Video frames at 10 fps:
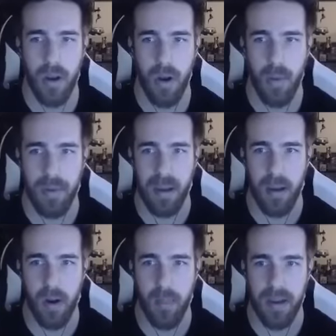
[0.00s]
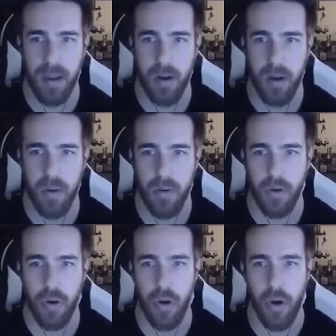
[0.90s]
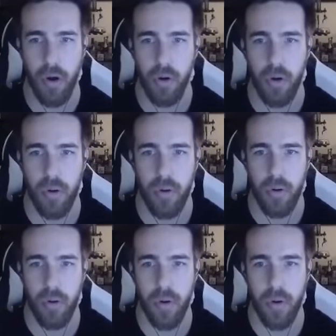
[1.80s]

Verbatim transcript: Oh my god, oh my god, no. No, no, no, no, no, no.